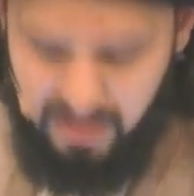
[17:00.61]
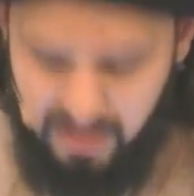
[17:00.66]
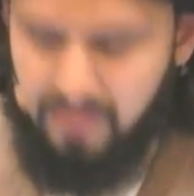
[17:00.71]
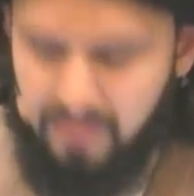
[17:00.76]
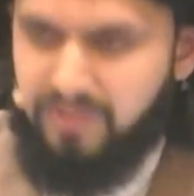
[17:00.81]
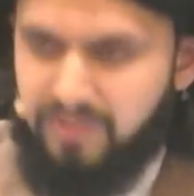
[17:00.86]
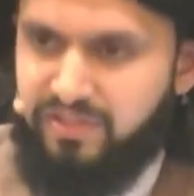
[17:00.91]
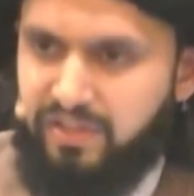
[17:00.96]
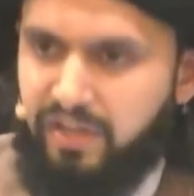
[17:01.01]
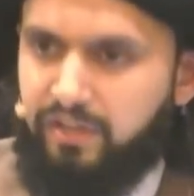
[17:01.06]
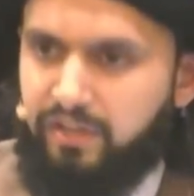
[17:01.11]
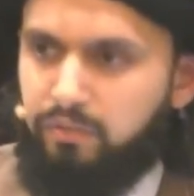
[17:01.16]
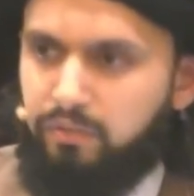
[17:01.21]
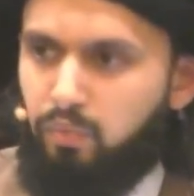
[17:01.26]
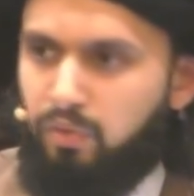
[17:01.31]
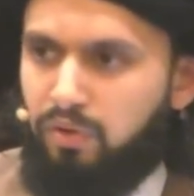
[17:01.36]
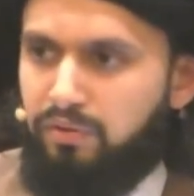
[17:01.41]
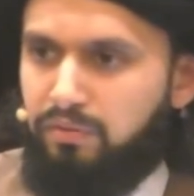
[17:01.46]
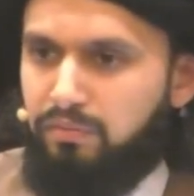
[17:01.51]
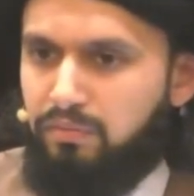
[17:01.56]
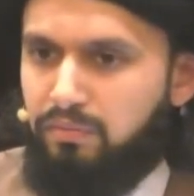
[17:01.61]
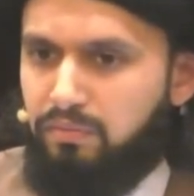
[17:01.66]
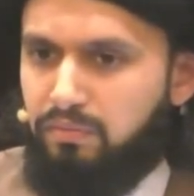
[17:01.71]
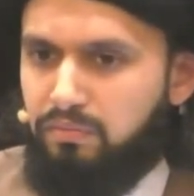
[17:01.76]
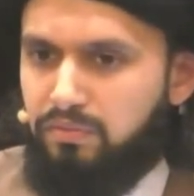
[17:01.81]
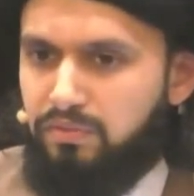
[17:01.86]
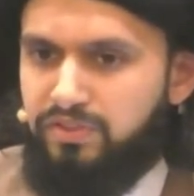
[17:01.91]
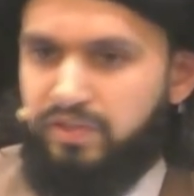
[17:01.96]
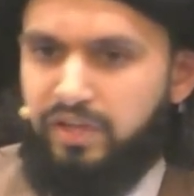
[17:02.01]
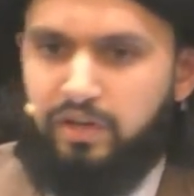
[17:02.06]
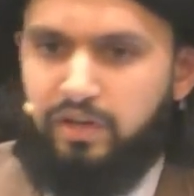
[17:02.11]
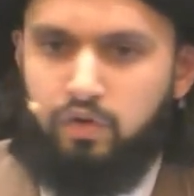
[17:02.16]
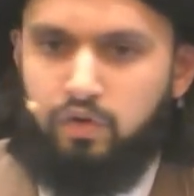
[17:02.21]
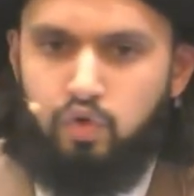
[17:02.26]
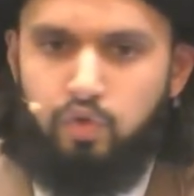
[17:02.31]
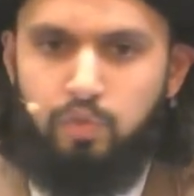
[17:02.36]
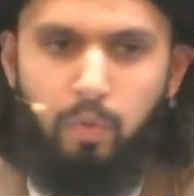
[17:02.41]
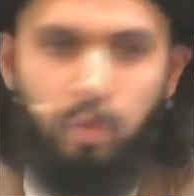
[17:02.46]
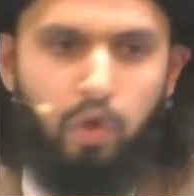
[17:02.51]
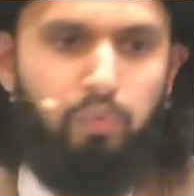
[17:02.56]
The second
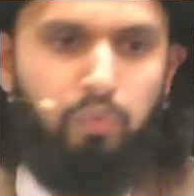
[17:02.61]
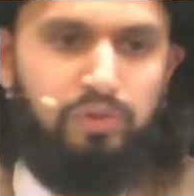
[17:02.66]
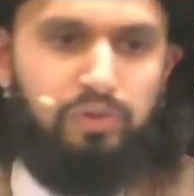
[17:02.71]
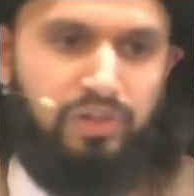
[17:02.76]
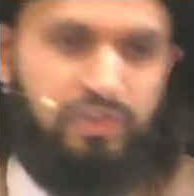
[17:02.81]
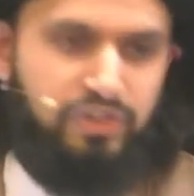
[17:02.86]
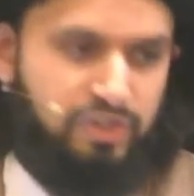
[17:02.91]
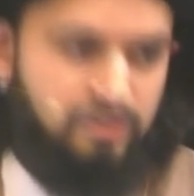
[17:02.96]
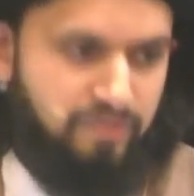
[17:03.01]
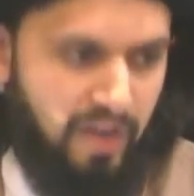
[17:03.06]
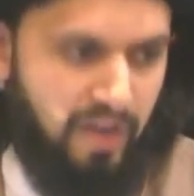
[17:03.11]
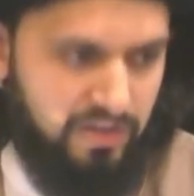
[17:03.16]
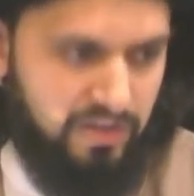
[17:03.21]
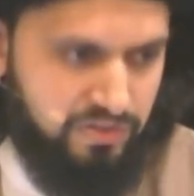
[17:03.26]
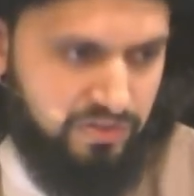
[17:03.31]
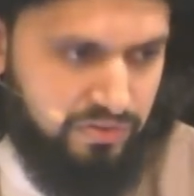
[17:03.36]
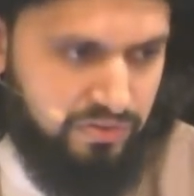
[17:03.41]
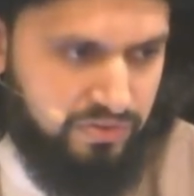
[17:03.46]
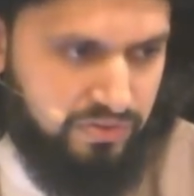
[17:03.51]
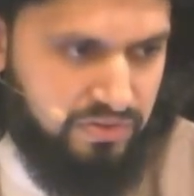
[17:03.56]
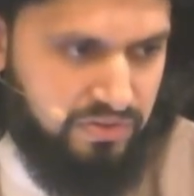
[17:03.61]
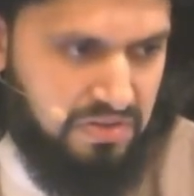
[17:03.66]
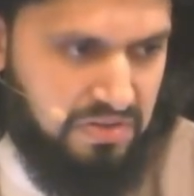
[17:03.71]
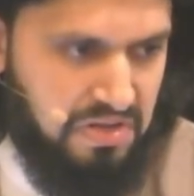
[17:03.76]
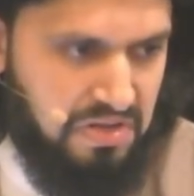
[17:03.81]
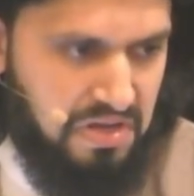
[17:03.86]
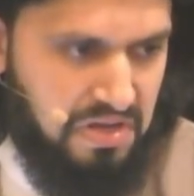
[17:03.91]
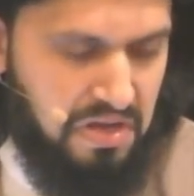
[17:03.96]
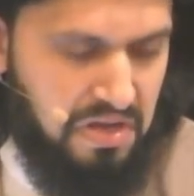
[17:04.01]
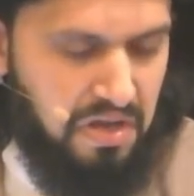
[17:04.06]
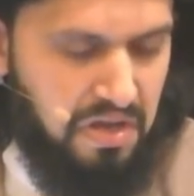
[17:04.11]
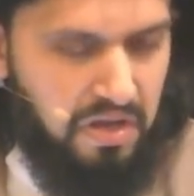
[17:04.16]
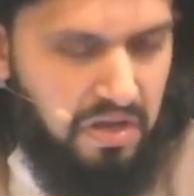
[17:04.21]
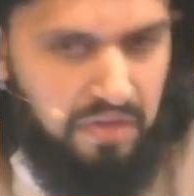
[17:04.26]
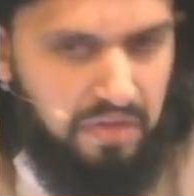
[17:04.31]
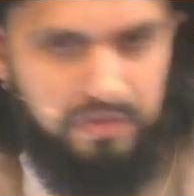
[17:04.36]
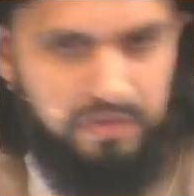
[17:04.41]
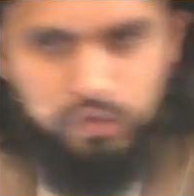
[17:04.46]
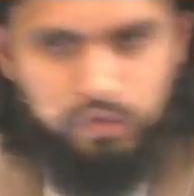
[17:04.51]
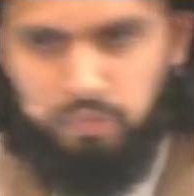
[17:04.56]
group are religious fasters.
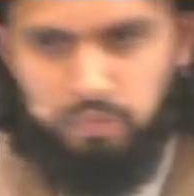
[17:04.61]
These will be